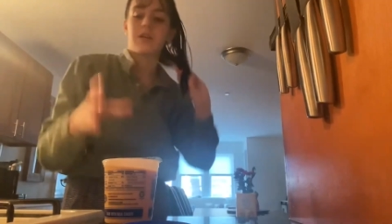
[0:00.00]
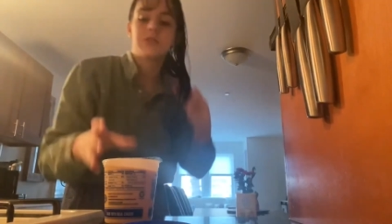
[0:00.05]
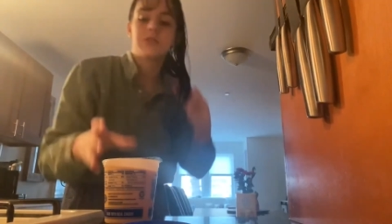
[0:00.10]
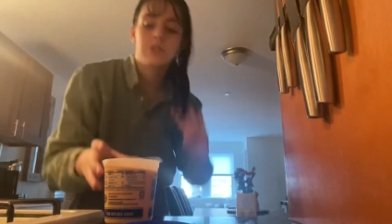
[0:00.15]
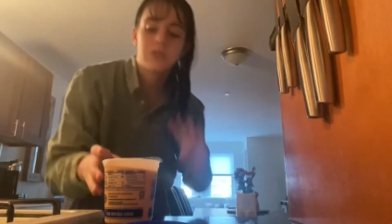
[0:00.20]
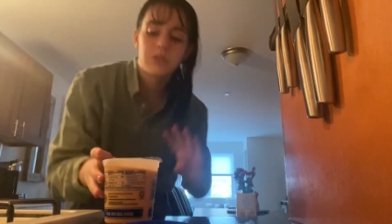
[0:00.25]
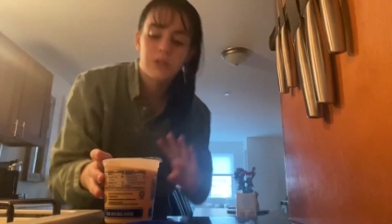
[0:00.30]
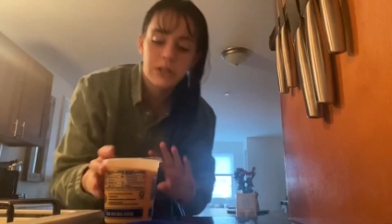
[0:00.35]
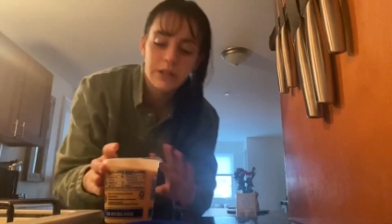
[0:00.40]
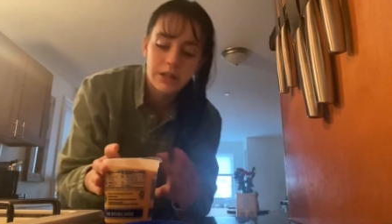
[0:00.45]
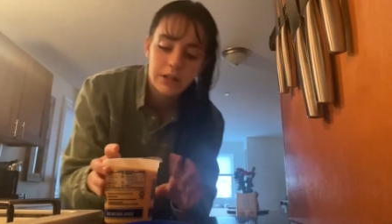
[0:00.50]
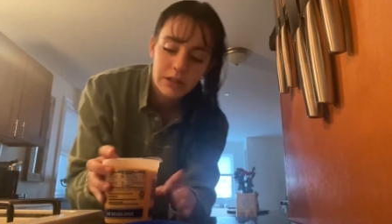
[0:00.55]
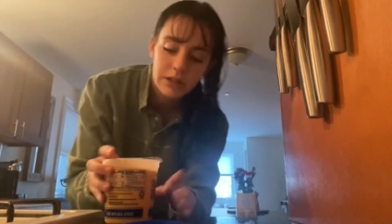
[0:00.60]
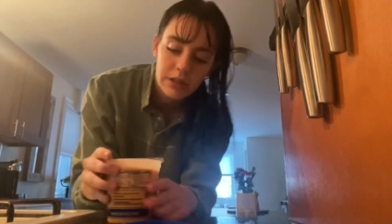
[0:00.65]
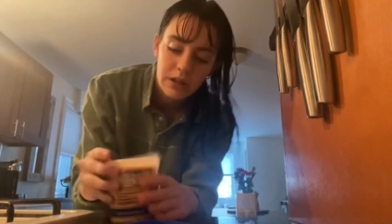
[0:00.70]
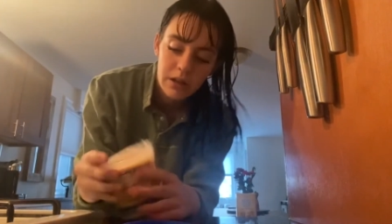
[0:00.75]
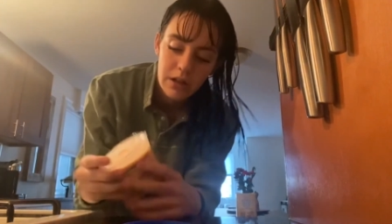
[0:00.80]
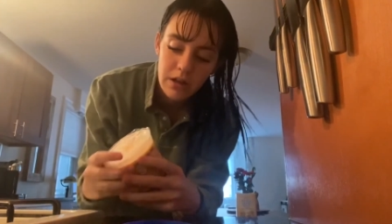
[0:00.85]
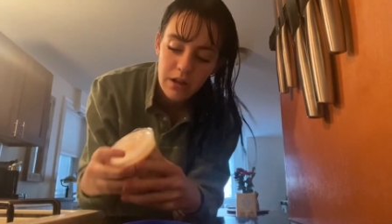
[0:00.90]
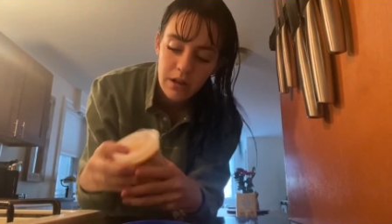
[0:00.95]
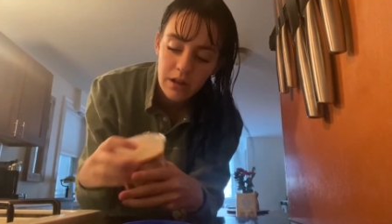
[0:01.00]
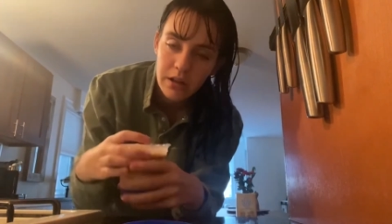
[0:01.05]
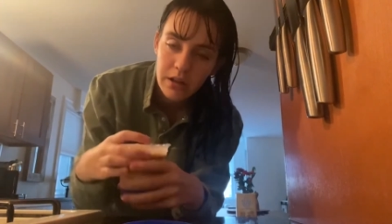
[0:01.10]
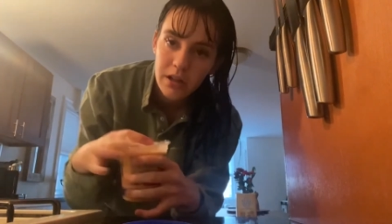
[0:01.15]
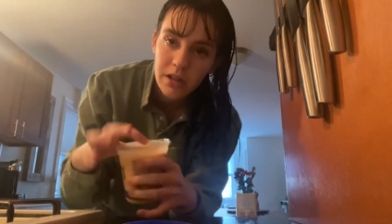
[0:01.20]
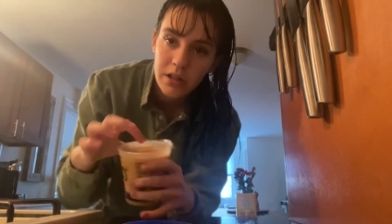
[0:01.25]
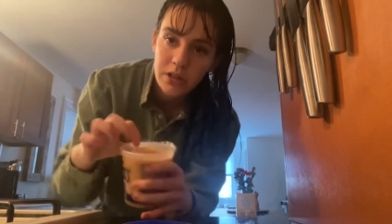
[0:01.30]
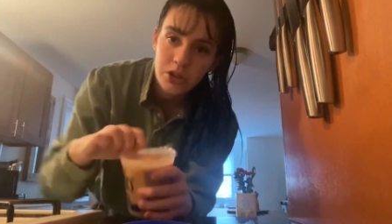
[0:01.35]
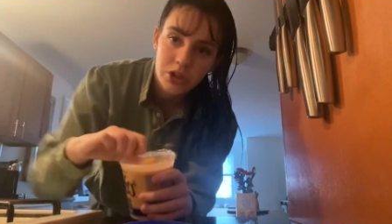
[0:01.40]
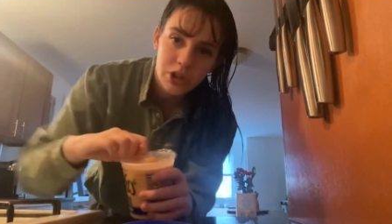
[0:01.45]
are like
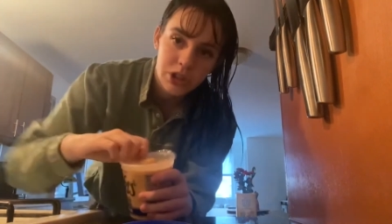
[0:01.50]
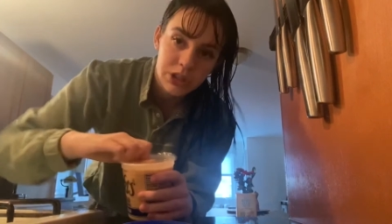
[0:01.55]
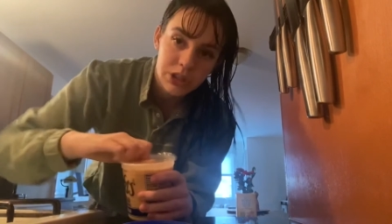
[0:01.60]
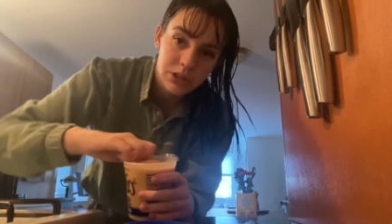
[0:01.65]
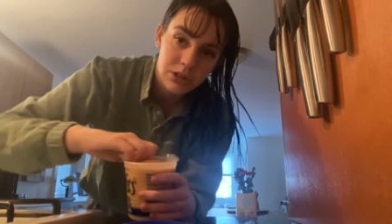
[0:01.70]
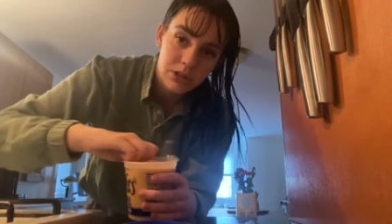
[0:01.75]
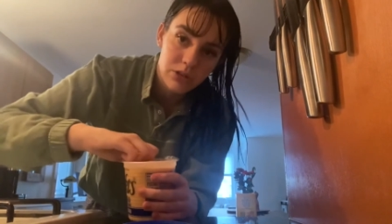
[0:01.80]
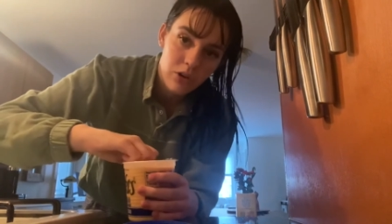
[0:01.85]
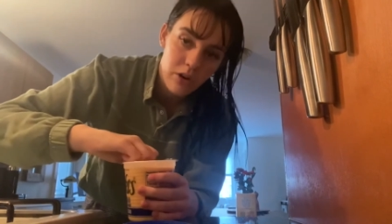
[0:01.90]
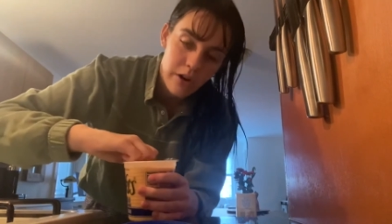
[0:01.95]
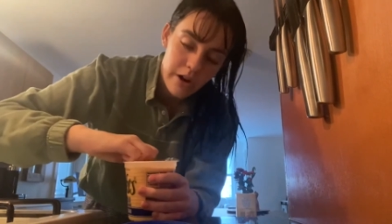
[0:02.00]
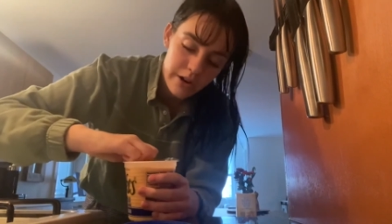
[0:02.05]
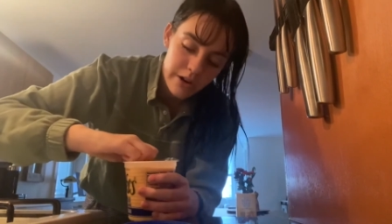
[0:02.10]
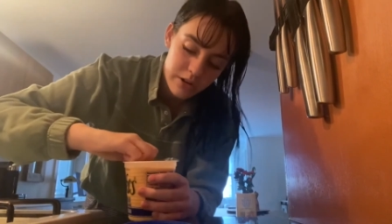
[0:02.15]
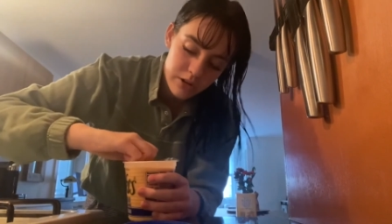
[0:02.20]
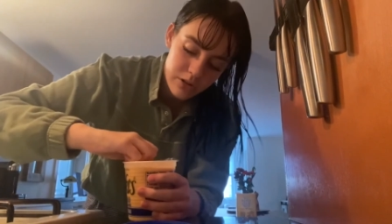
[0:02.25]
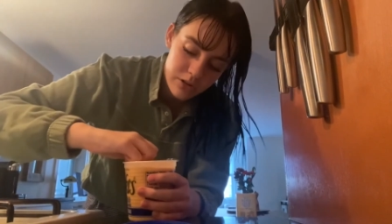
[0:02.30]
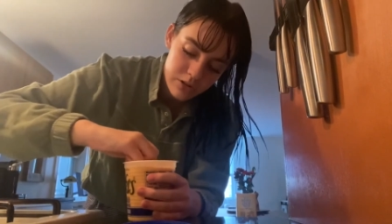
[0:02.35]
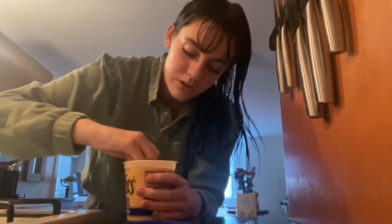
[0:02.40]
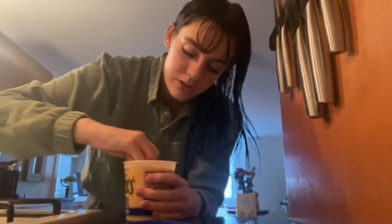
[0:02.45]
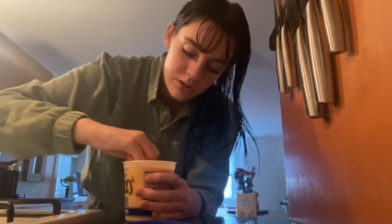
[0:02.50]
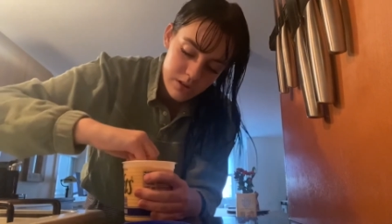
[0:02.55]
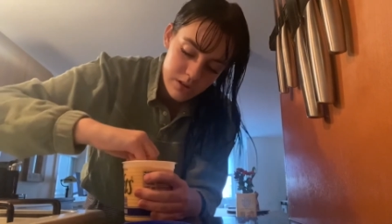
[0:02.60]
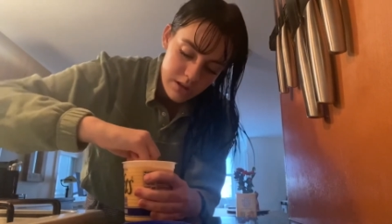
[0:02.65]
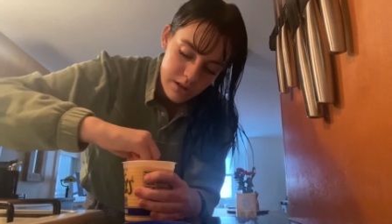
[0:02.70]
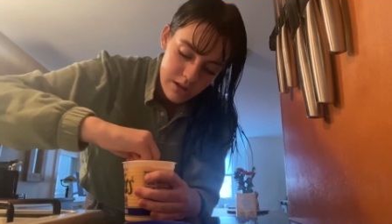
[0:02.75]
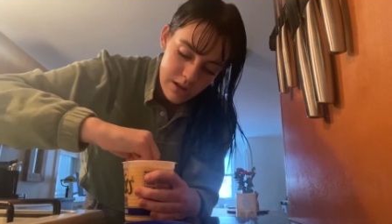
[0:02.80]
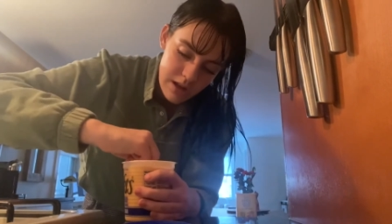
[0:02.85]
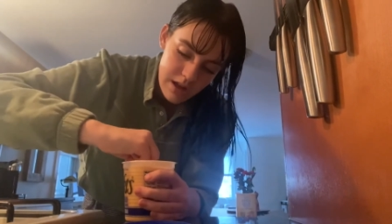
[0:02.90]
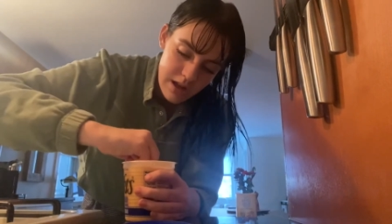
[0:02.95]
cheese and crackers.
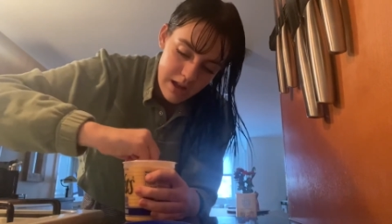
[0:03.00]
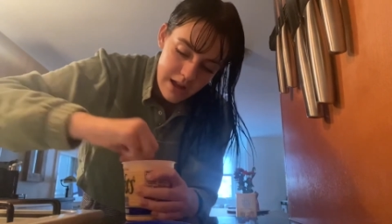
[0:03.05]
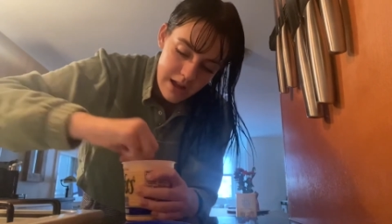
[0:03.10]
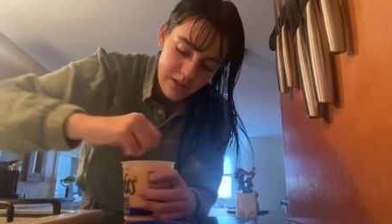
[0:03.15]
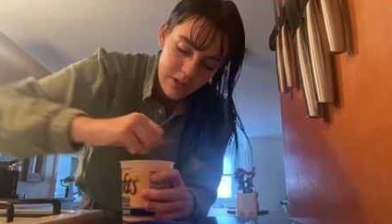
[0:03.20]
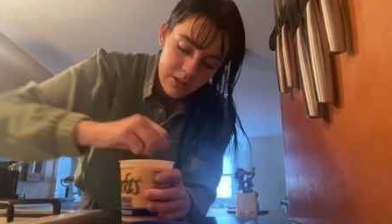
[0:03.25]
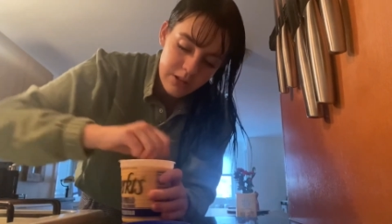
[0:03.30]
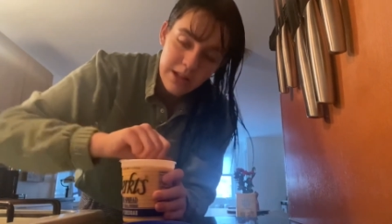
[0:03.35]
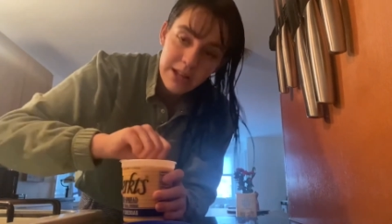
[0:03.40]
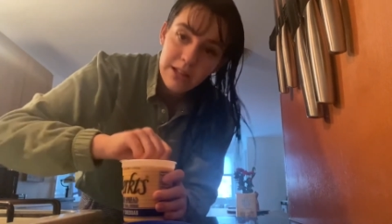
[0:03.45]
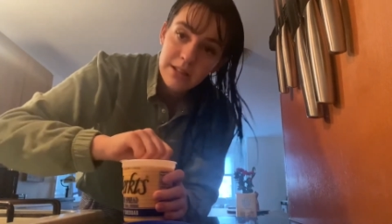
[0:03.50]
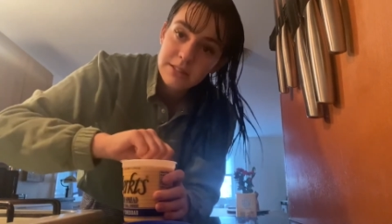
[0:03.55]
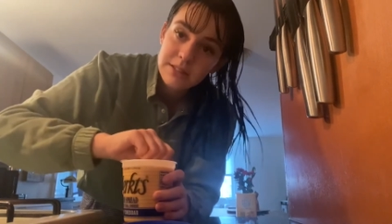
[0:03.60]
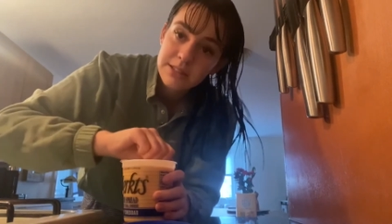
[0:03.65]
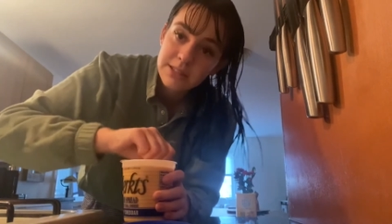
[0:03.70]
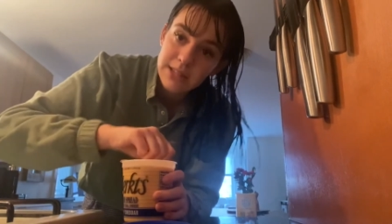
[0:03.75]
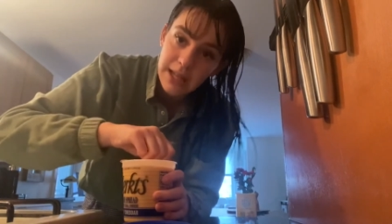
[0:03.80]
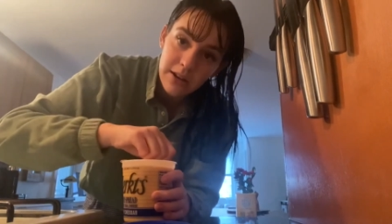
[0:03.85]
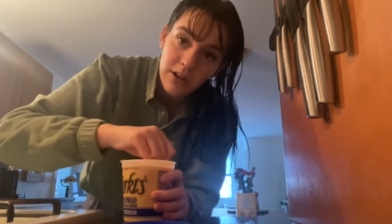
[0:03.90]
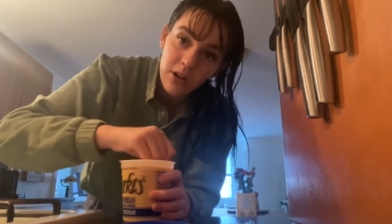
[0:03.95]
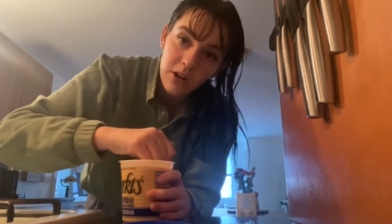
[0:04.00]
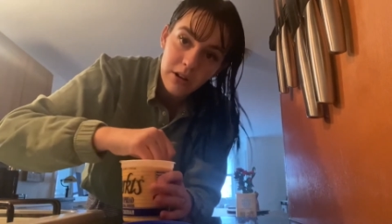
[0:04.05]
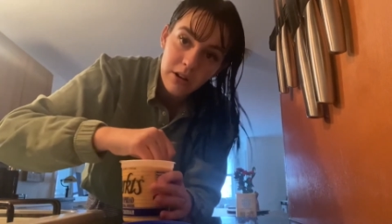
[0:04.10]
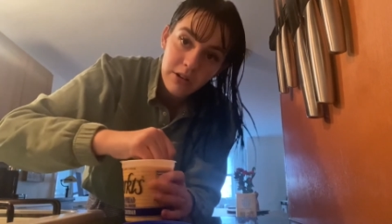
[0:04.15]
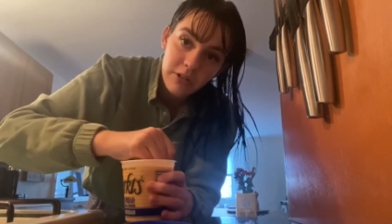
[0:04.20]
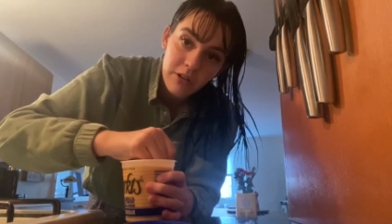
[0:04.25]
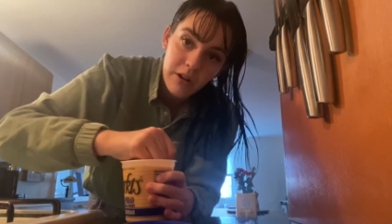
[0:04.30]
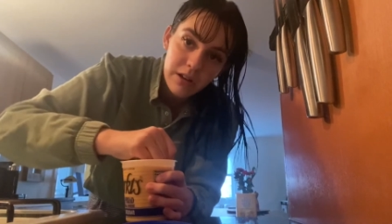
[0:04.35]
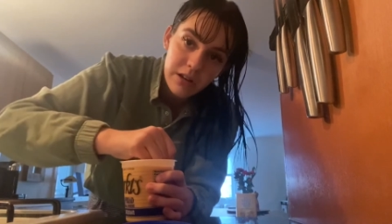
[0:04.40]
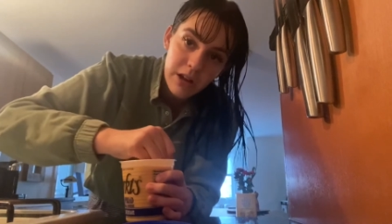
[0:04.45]
I look like psychotic
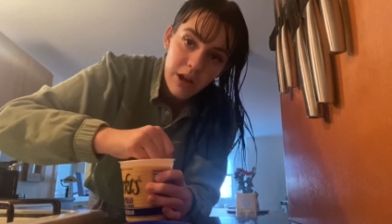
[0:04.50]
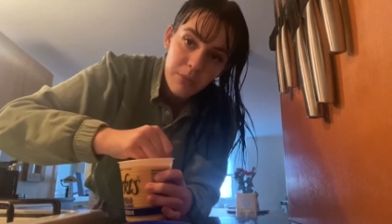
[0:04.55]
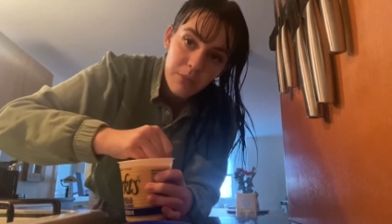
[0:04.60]
right now. I'm